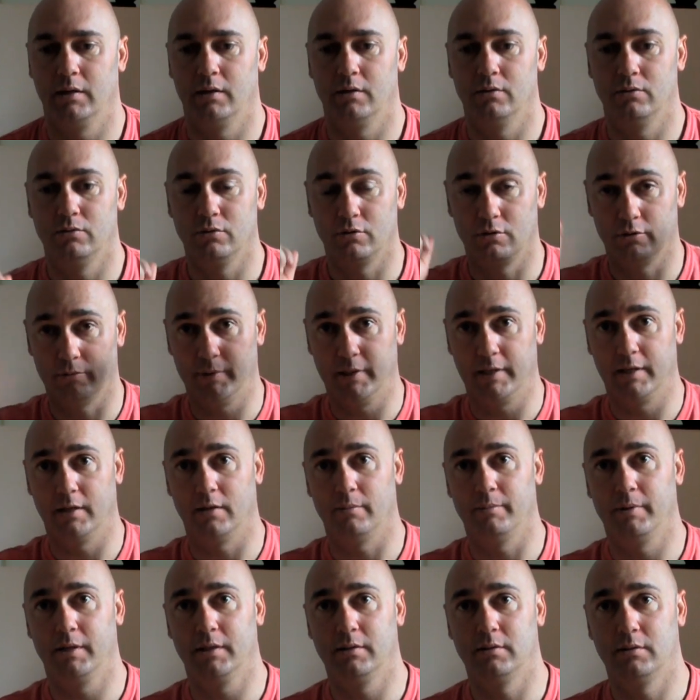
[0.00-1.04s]
uh, took off my
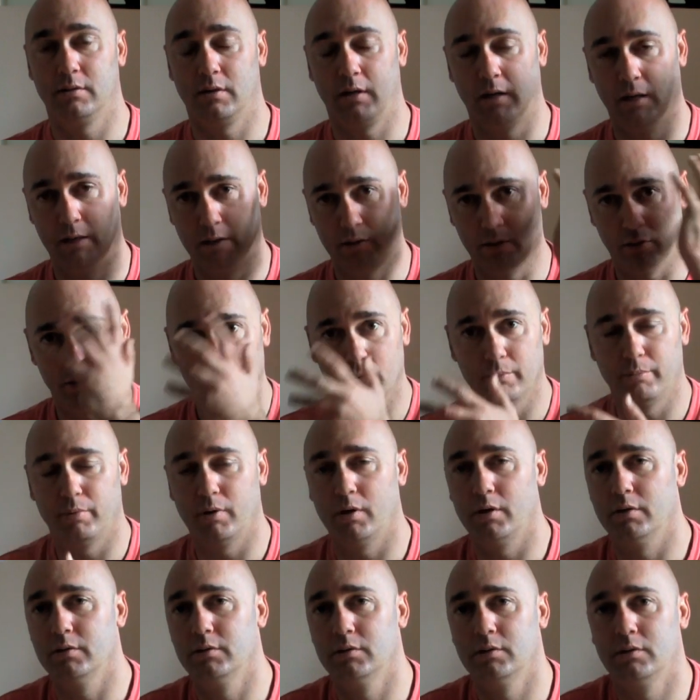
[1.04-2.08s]
helmet, cleaned all the
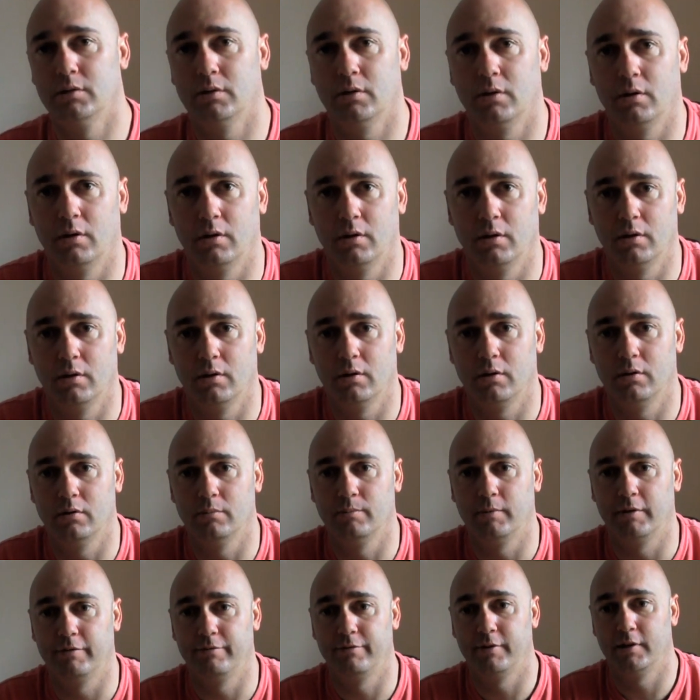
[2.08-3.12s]
bloods uh, on
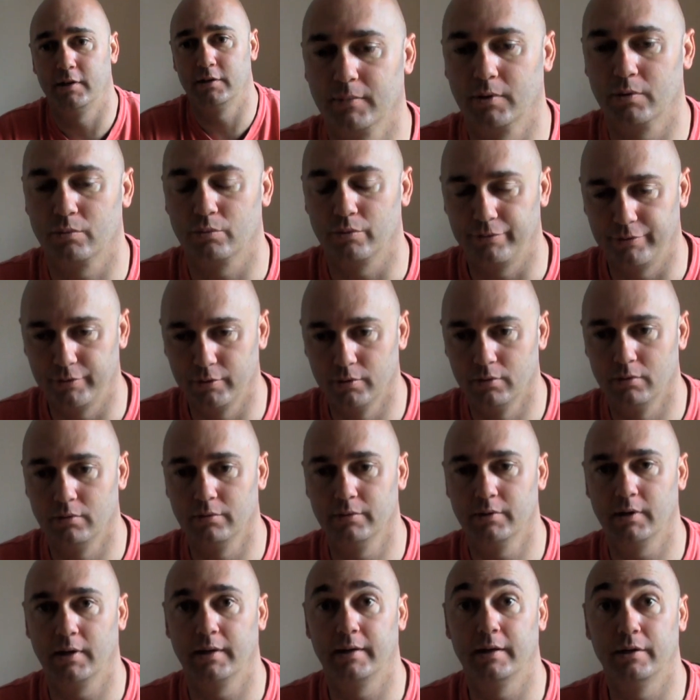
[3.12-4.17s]
my face, refueled,
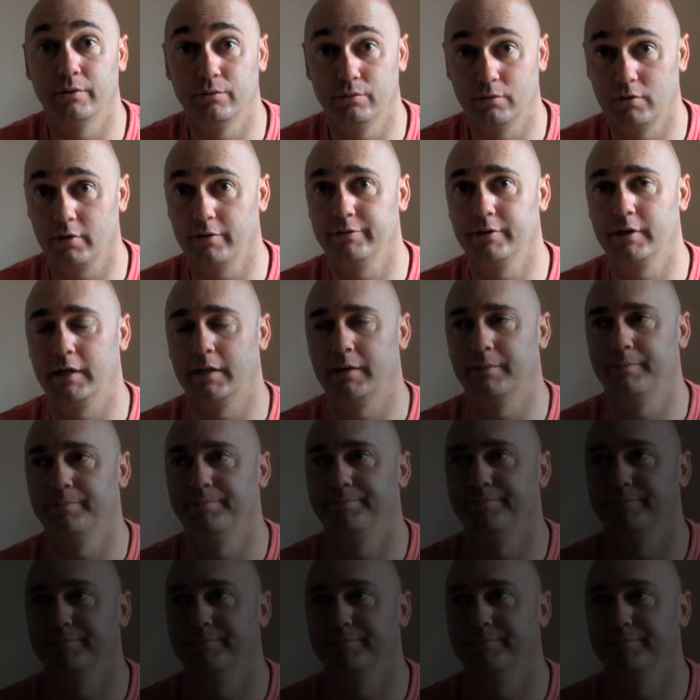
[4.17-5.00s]
and then took off again.